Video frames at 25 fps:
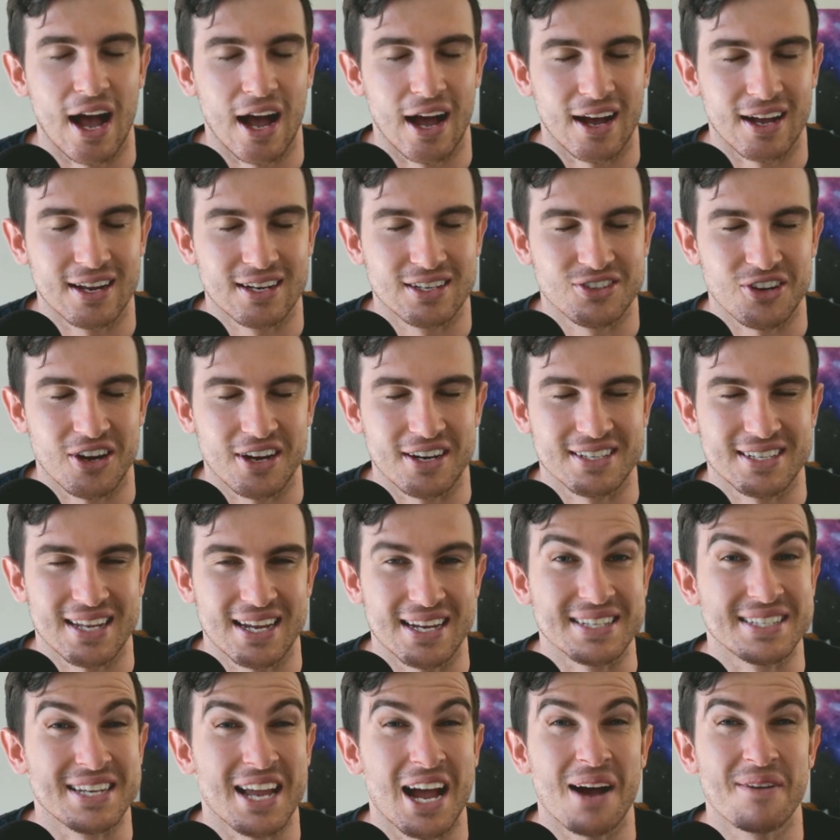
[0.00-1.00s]
trying to stay as
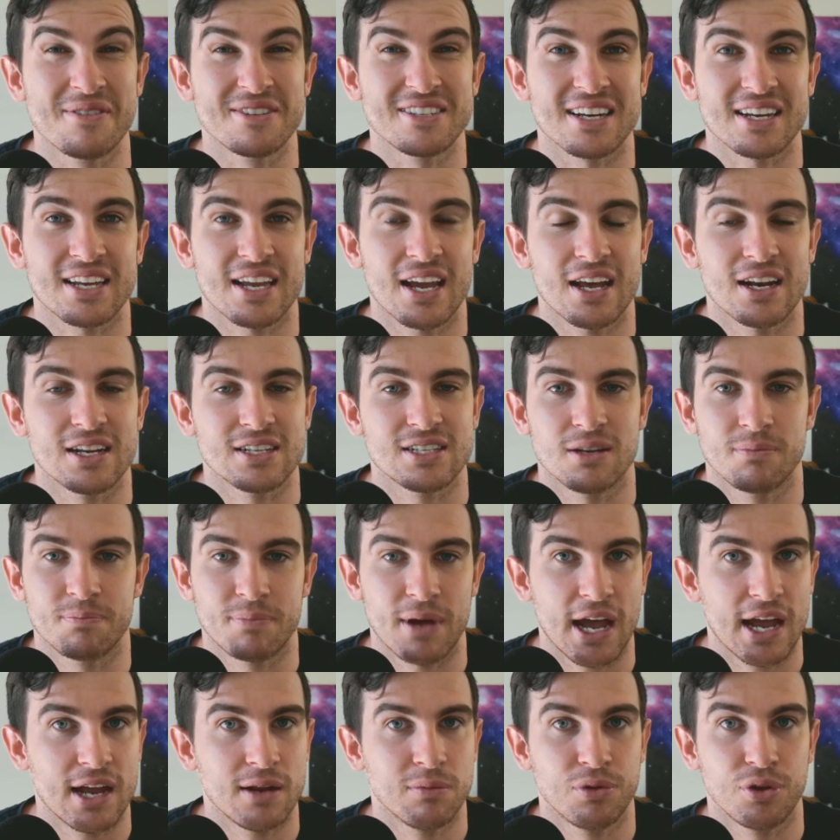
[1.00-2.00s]
calm as I can. I said,
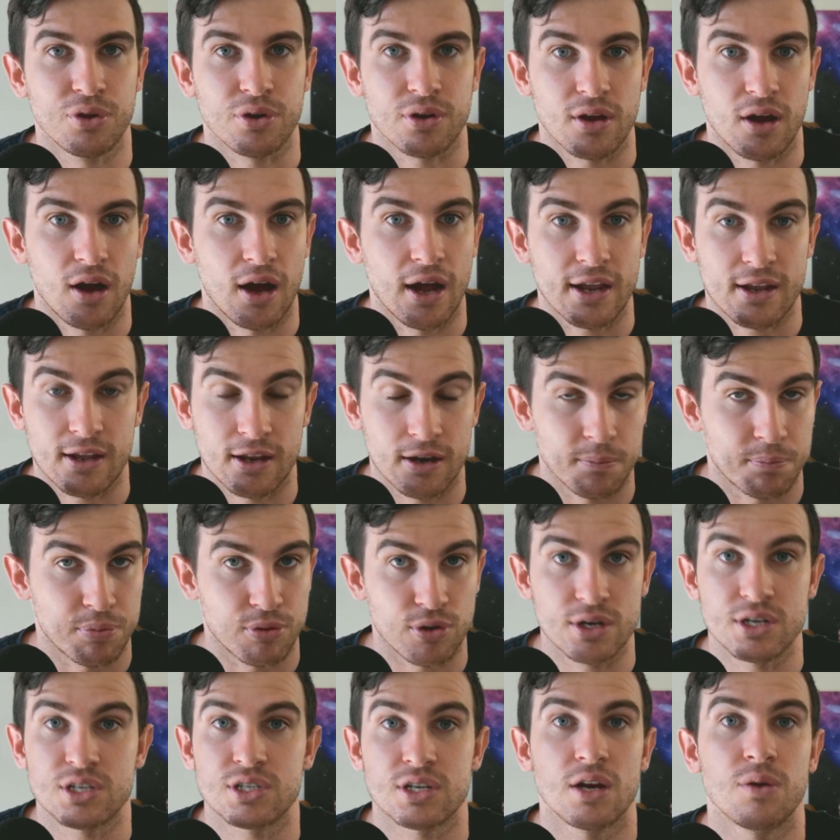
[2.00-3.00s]
babe, look, I can
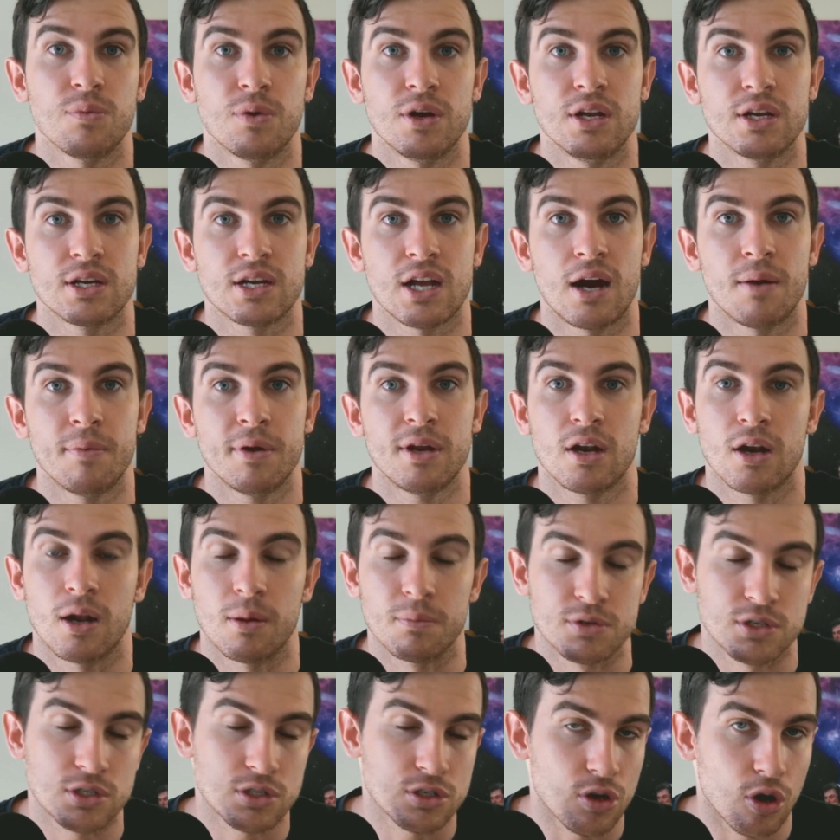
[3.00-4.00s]
appreciate where you're coming, and I'm
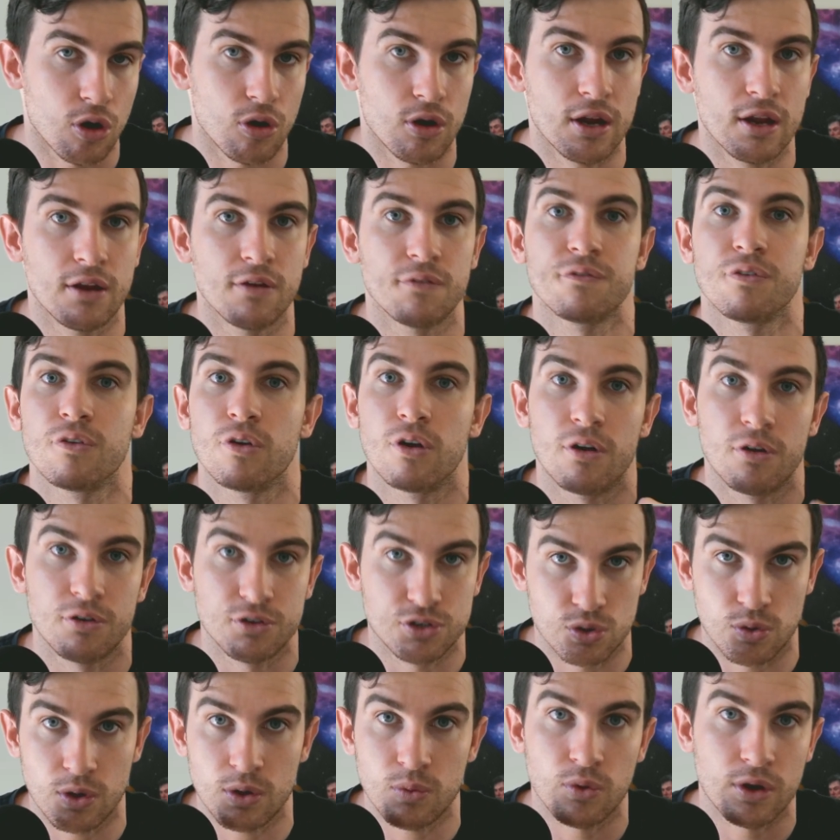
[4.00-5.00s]
sorry for
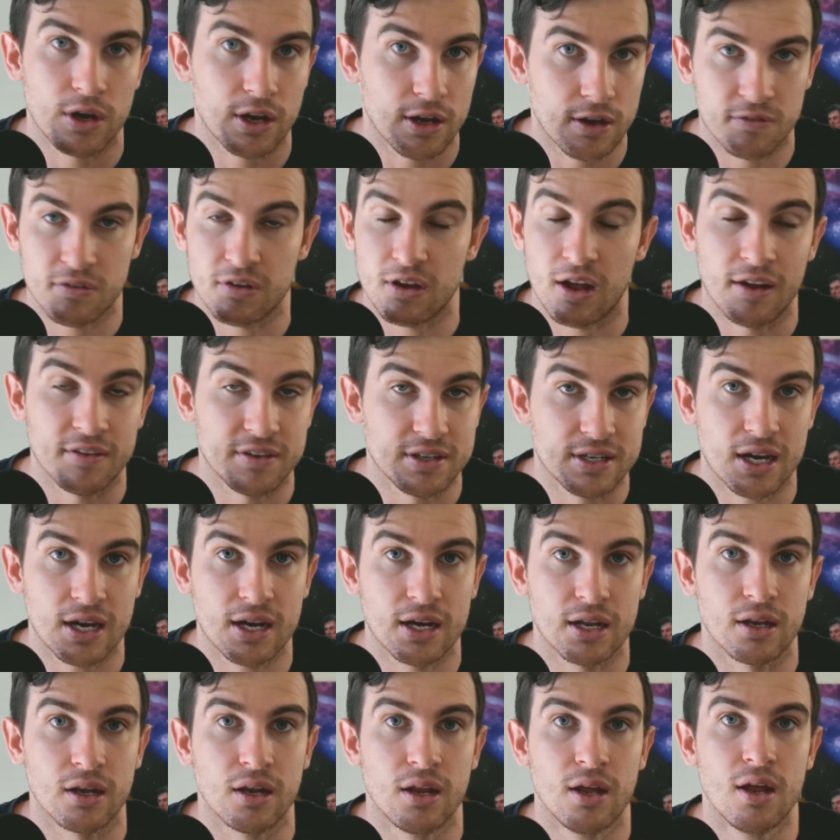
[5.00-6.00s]
doing what I'd
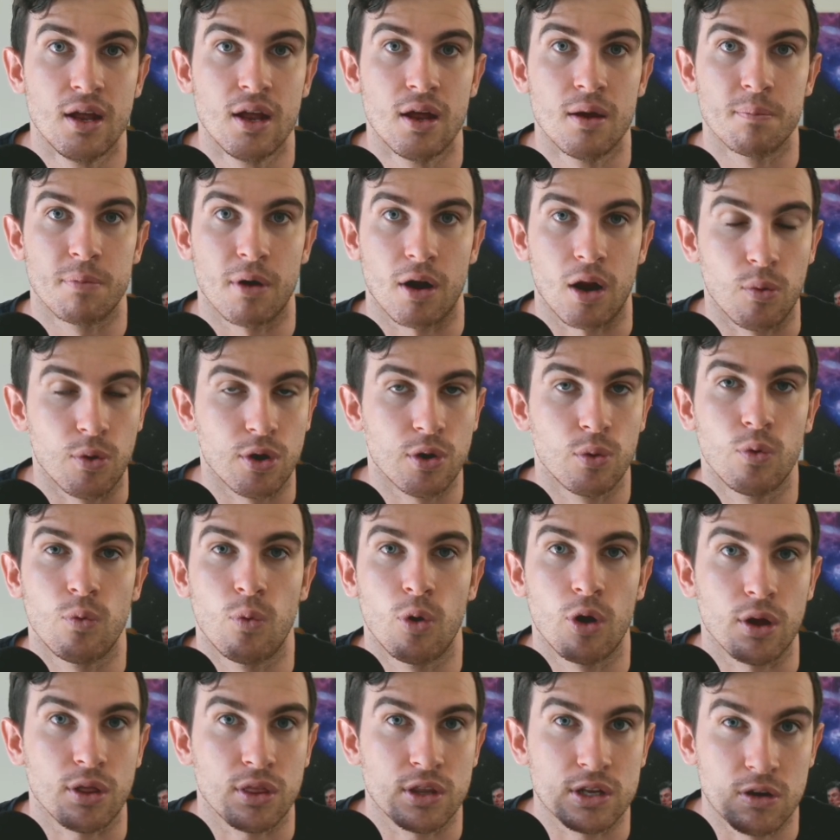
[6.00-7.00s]
done, but I want to
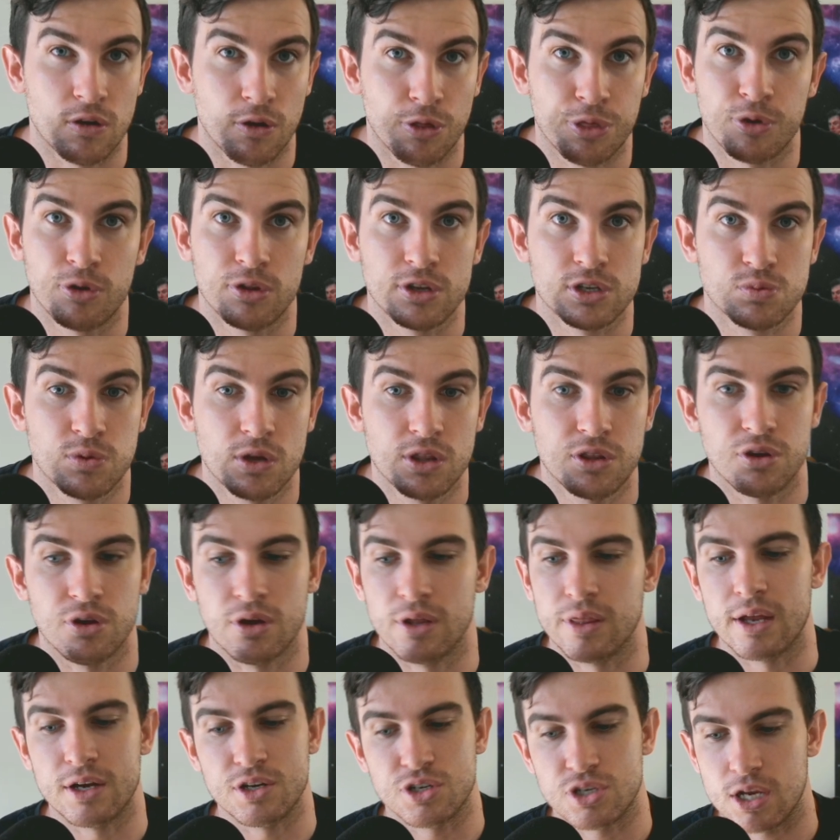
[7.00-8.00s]
work through this with you. And
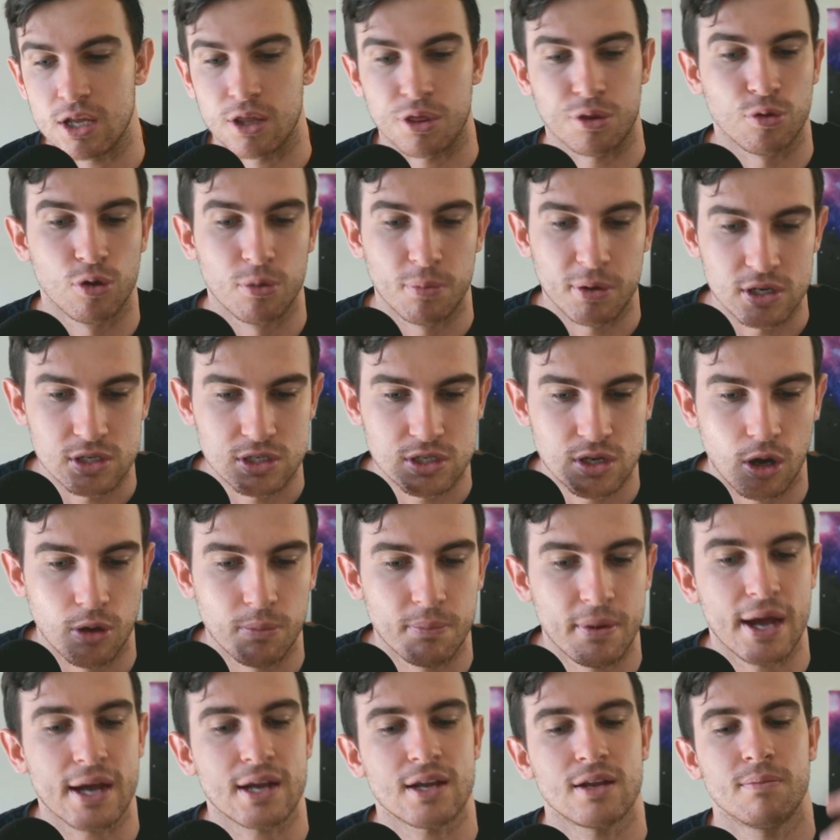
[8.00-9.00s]
then she threw a bit of salt
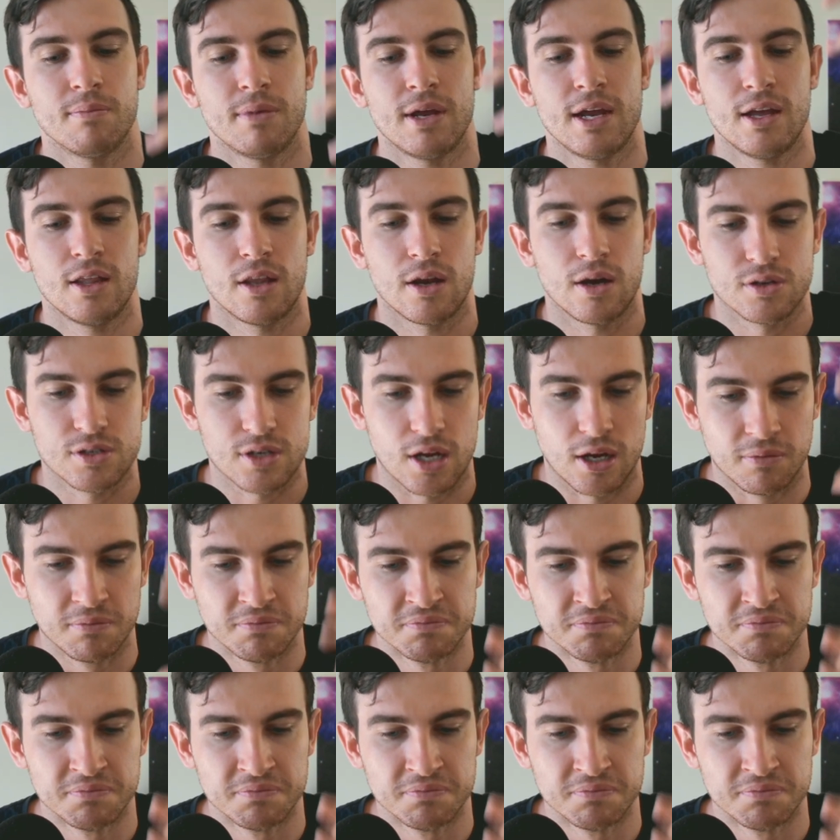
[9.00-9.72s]
back at me, and then I was like,